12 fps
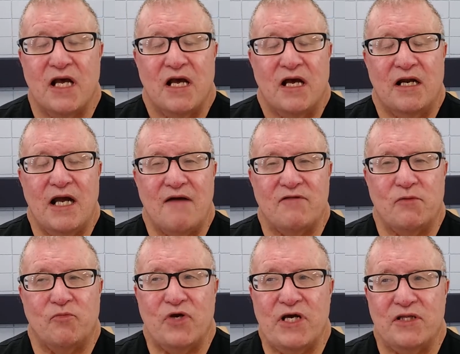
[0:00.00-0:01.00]
and have them
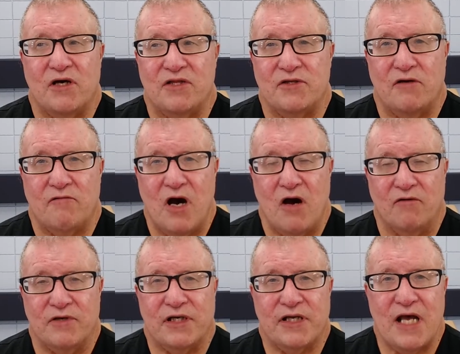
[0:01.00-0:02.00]
breathe on their
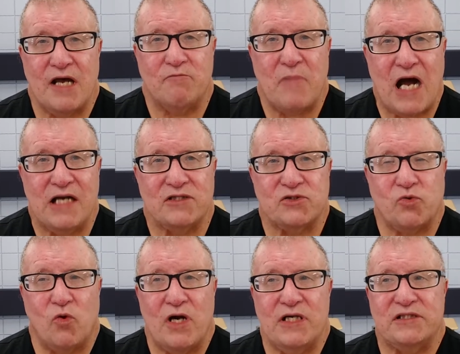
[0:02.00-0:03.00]
own. Again, minus
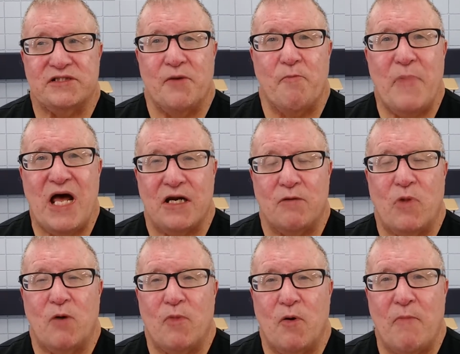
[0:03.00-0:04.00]
20 is the
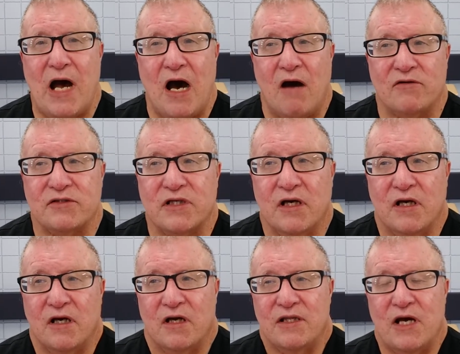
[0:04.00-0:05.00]
minimum amount
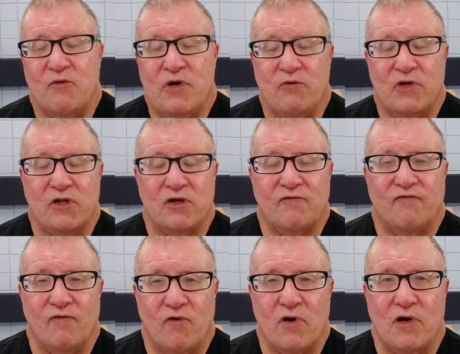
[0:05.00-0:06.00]
that we would look
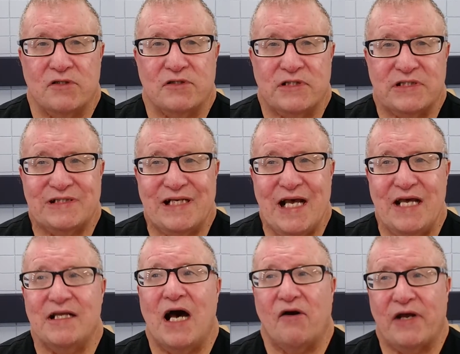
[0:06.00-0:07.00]
for to
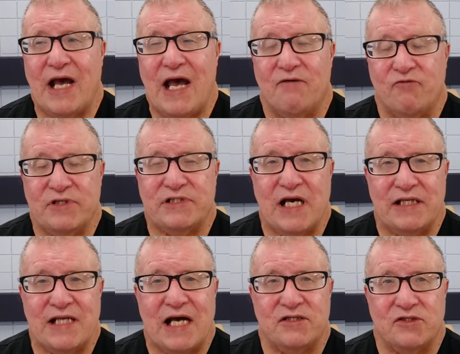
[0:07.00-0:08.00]
say, okay, if we take
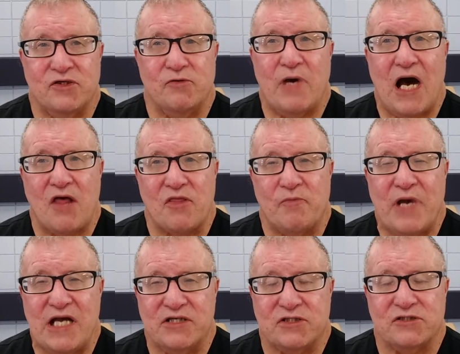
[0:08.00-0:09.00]
that tube out, the
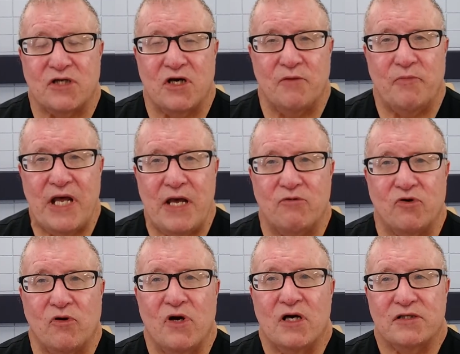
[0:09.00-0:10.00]
patient's going to be
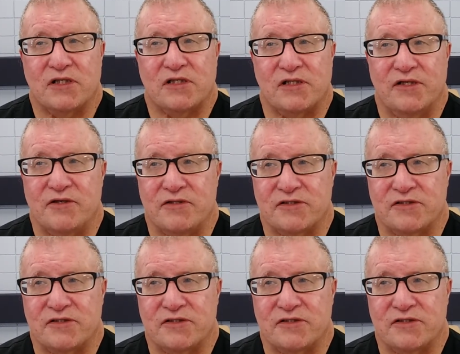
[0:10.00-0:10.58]
able to clear their